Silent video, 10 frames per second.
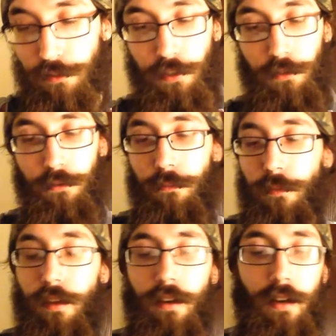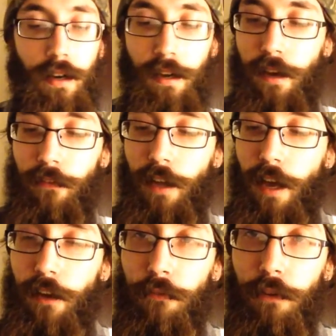so I haven't
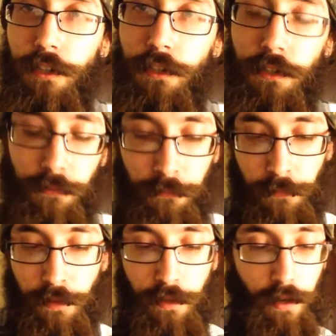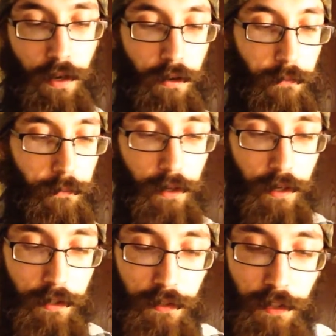had original.
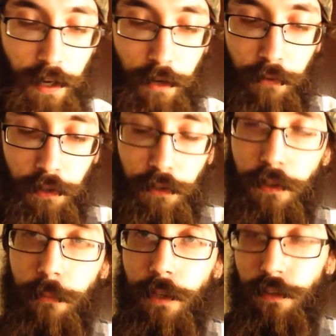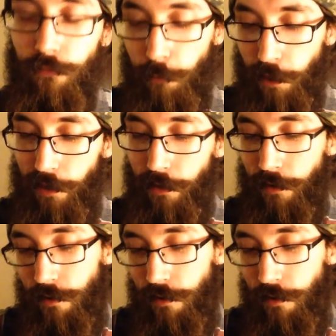Like I said, I had Wintergreen Mint and White.